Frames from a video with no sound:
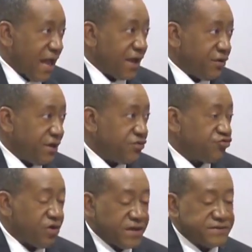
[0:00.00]
annual
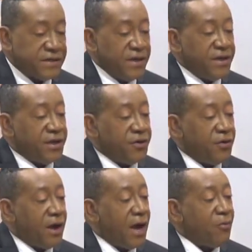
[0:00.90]
address, you
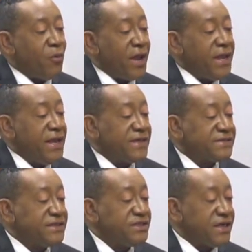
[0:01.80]
know, where he
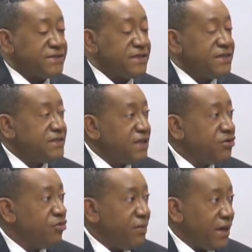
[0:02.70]
has suggested
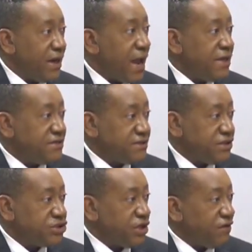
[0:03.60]

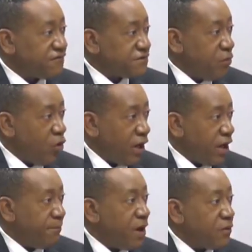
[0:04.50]
decriminalization of small
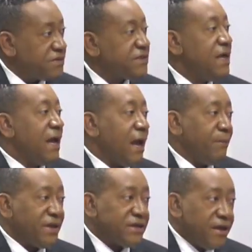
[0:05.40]
amounts.
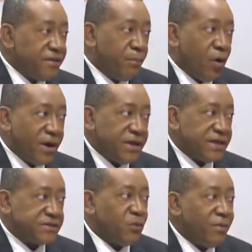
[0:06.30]
But the point
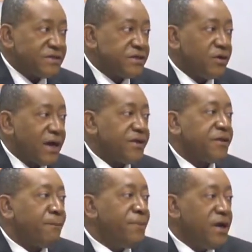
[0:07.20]
is, we must look at
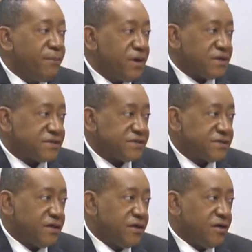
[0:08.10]
the
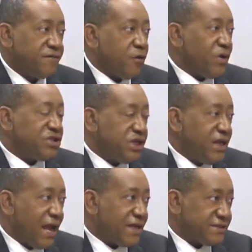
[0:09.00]
purpose for which
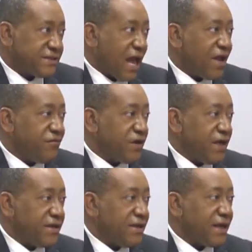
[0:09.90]
he has
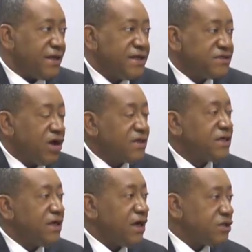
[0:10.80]
advocated that. He has
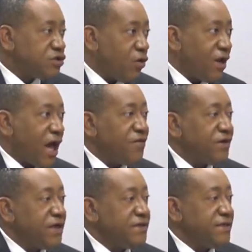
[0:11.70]
not at all
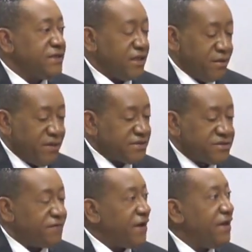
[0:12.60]
advocated it on the basis
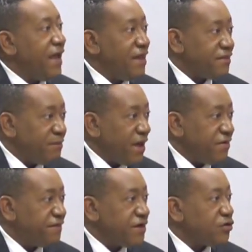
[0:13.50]
of any health
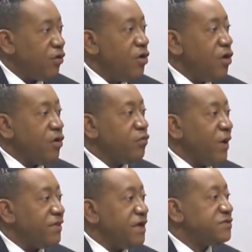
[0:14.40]
benefit or
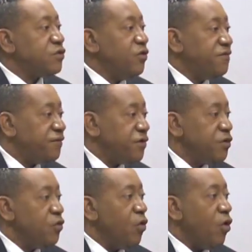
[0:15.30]
whether it's good for
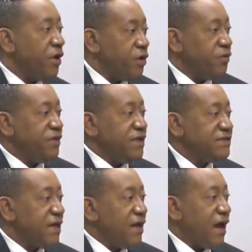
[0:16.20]
you or, you know,
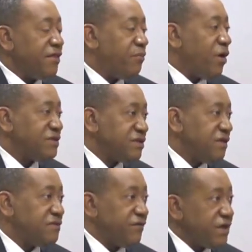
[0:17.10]
these are the
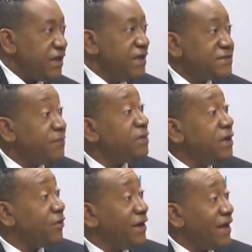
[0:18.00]
positives of it. He is simply
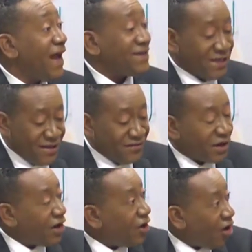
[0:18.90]
looking at the
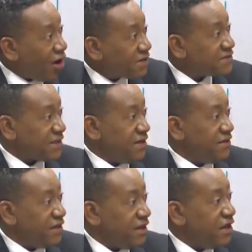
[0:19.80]
clogs in the